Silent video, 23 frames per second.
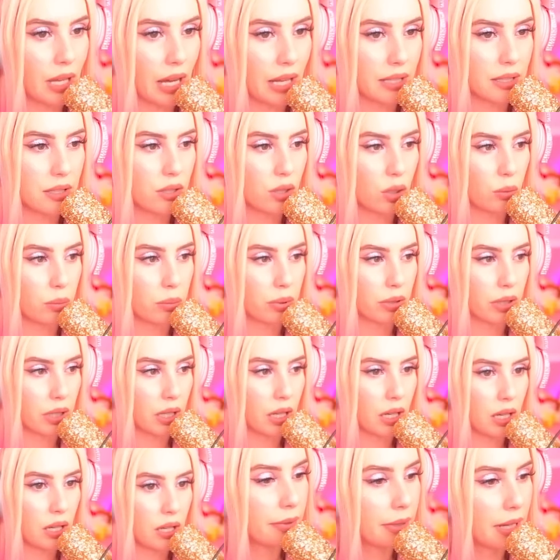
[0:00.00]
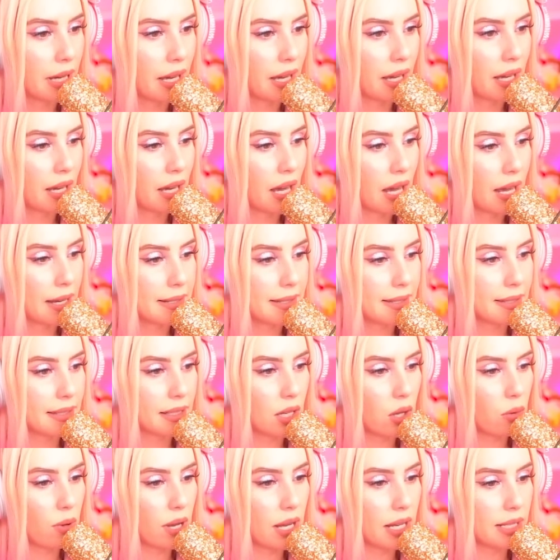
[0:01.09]
That's so pretty. But I
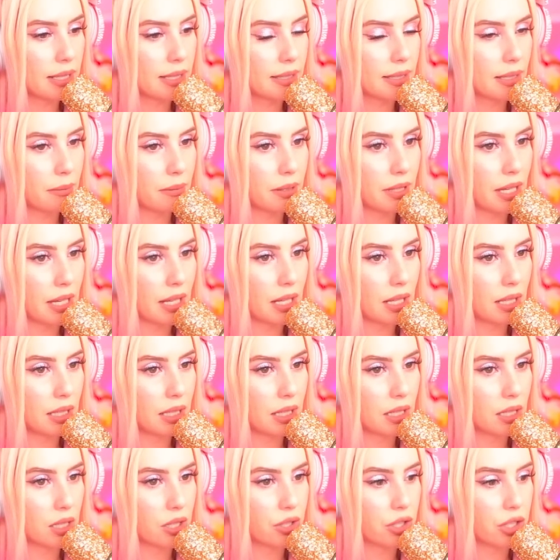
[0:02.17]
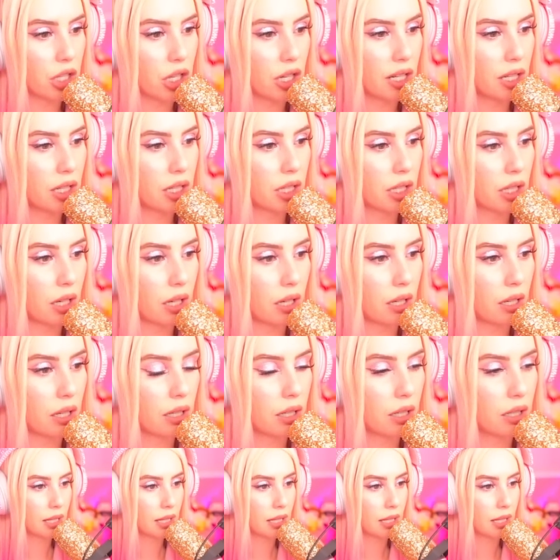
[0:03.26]
still want something a little darker.